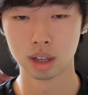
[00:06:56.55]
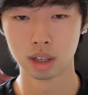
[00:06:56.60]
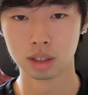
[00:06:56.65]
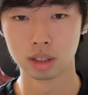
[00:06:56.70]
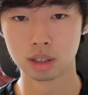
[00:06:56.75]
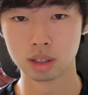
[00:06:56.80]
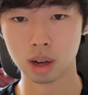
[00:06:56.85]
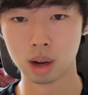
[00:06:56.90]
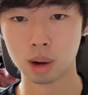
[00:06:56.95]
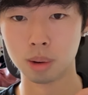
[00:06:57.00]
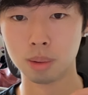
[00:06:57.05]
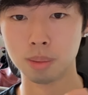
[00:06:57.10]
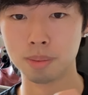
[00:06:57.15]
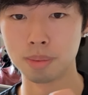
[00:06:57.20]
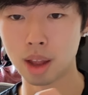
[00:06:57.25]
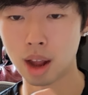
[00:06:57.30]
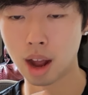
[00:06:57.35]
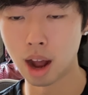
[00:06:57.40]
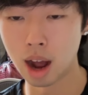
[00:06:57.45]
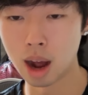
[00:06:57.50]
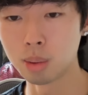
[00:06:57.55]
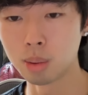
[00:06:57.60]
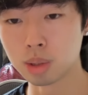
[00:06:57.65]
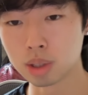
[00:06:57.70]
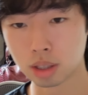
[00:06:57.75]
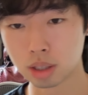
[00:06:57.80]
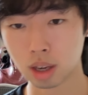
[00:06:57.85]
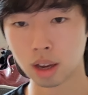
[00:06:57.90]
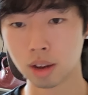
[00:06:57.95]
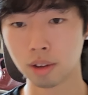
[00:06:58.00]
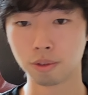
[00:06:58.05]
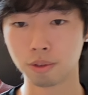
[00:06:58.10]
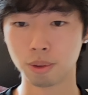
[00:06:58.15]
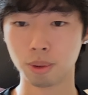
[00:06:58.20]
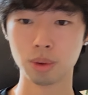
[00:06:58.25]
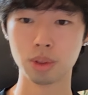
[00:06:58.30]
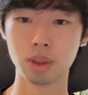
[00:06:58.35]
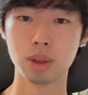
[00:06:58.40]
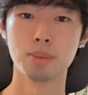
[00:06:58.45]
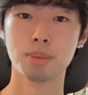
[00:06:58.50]
So I would say
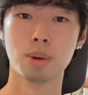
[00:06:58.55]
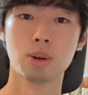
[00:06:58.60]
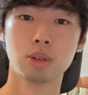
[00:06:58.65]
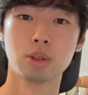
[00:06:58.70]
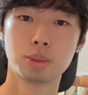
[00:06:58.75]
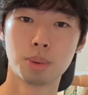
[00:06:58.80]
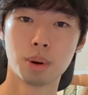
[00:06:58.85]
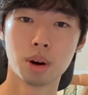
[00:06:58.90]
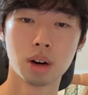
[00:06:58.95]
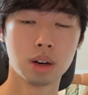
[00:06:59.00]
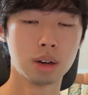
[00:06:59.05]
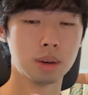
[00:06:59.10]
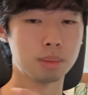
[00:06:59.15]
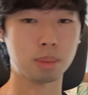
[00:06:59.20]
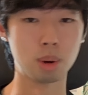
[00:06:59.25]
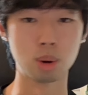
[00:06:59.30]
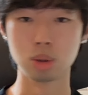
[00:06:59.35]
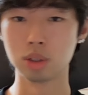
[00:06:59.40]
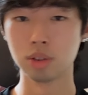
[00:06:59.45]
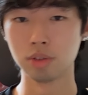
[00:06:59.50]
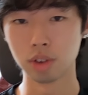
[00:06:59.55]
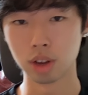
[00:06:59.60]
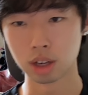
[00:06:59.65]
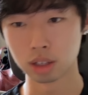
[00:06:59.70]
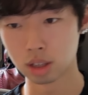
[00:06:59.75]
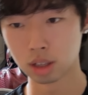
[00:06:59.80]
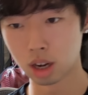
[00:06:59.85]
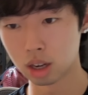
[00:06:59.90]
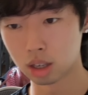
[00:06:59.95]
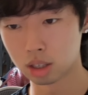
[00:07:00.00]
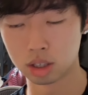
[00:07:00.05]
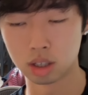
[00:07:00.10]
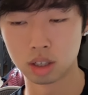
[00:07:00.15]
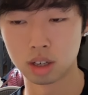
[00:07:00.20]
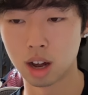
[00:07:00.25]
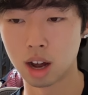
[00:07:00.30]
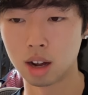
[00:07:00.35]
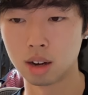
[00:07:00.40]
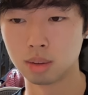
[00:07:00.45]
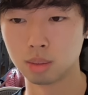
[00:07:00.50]
for the most part, most of you guys should
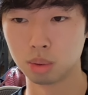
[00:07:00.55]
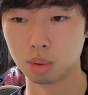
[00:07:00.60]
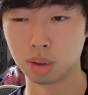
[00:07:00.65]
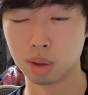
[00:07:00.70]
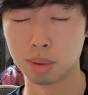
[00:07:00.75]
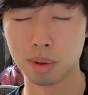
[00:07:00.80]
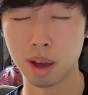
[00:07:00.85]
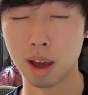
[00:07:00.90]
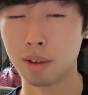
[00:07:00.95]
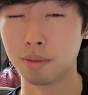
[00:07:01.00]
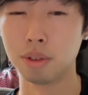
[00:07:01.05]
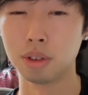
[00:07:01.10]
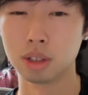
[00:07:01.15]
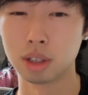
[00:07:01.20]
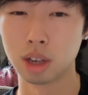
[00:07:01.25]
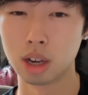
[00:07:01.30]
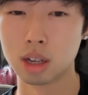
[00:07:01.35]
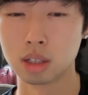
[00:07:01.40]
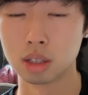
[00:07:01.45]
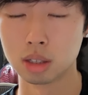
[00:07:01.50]
not really emphasize it